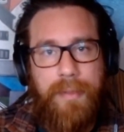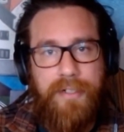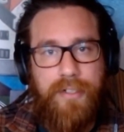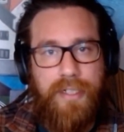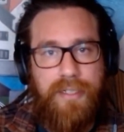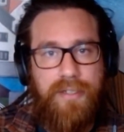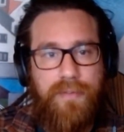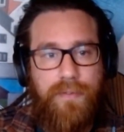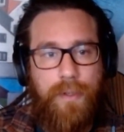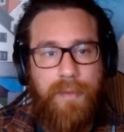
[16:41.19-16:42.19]
metrics
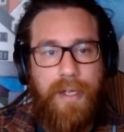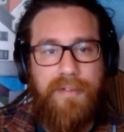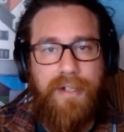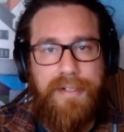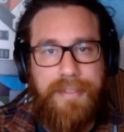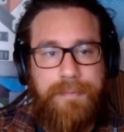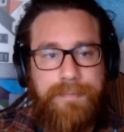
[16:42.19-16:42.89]
from that data.